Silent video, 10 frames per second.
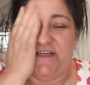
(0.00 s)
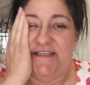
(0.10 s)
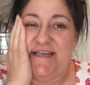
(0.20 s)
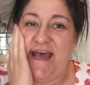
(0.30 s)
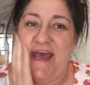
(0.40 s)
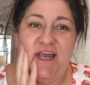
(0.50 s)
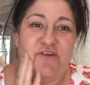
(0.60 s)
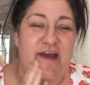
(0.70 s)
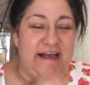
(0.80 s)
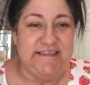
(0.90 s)
going to take
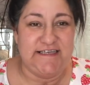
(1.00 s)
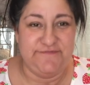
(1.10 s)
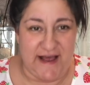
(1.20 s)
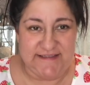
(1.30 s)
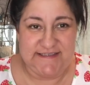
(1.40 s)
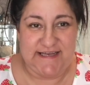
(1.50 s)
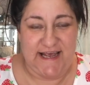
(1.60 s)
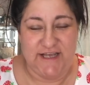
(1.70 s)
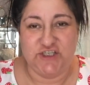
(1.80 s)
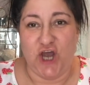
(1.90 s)
great
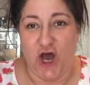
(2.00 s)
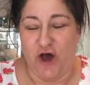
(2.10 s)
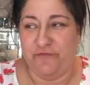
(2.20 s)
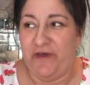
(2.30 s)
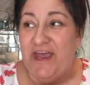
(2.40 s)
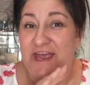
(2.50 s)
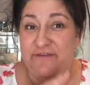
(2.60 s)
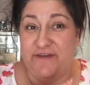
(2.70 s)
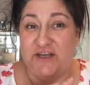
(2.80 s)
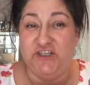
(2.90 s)
advantage of
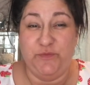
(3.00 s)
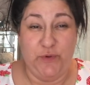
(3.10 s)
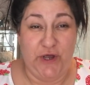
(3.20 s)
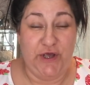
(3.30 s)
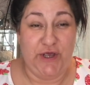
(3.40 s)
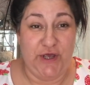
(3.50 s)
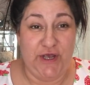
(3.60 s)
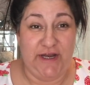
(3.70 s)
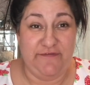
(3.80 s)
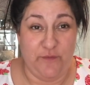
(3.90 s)
finishing work
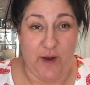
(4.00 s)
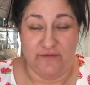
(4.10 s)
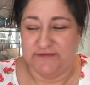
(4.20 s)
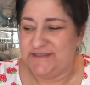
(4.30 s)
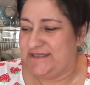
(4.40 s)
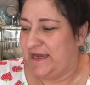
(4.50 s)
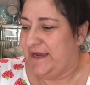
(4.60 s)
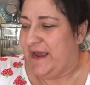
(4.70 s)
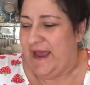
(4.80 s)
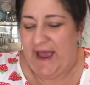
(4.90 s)
early for once
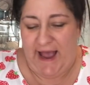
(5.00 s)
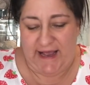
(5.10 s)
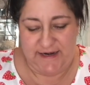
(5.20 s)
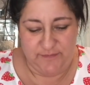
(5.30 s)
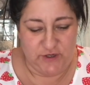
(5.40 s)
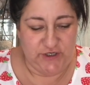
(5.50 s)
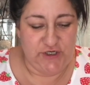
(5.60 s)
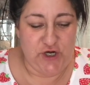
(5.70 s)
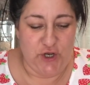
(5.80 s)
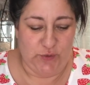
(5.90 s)
and I'm going to
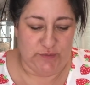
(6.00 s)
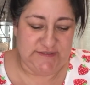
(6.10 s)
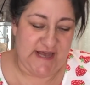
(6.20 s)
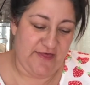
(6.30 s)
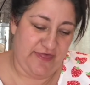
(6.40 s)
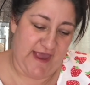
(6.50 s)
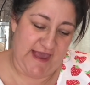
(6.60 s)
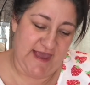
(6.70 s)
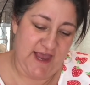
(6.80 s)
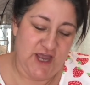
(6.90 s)
use
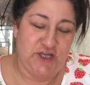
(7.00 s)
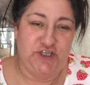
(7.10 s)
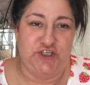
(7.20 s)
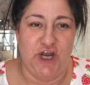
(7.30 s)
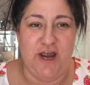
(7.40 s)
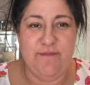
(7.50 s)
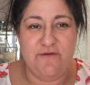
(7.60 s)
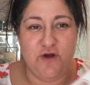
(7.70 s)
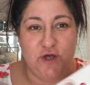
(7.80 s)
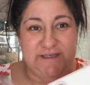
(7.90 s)
the
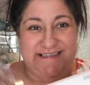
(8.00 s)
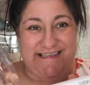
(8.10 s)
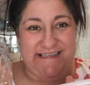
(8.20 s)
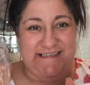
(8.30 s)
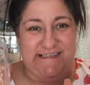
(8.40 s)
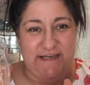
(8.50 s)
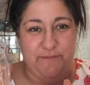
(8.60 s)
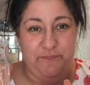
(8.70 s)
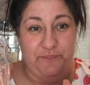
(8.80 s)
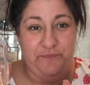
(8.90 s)
derma roller
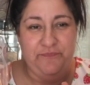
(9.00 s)
system.